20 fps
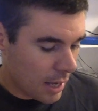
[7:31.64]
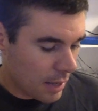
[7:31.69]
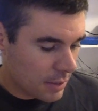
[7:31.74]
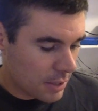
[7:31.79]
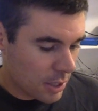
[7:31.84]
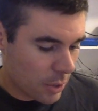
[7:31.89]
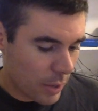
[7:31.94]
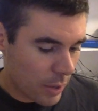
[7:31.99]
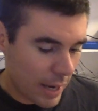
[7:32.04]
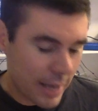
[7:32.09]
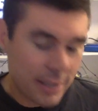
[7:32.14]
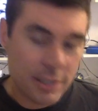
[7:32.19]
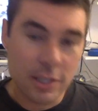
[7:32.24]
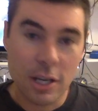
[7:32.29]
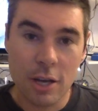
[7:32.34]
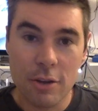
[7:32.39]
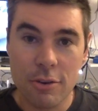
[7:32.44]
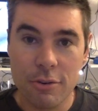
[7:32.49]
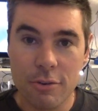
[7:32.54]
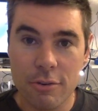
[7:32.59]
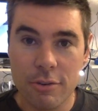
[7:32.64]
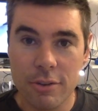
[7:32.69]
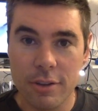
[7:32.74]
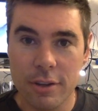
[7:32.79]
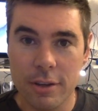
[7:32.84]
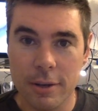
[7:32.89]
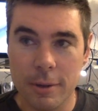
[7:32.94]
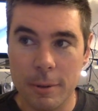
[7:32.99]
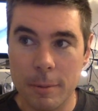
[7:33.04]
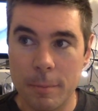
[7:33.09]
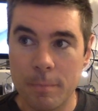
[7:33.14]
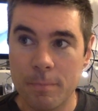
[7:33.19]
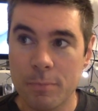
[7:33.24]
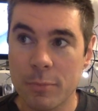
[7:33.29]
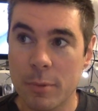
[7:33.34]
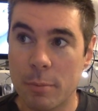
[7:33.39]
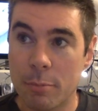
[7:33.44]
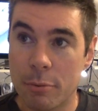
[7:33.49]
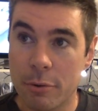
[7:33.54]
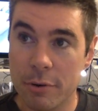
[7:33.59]
So I had to go through the
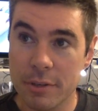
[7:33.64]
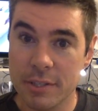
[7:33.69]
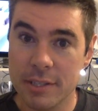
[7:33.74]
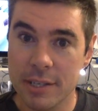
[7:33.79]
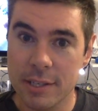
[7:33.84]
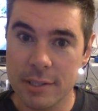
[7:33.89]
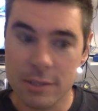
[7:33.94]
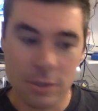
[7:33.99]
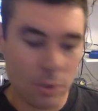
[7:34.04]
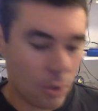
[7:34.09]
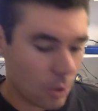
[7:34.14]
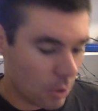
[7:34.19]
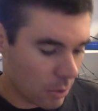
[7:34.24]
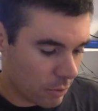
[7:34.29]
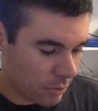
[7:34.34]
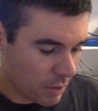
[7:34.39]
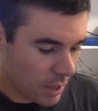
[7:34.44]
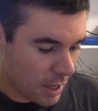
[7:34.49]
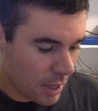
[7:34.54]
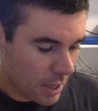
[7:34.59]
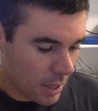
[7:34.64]
process of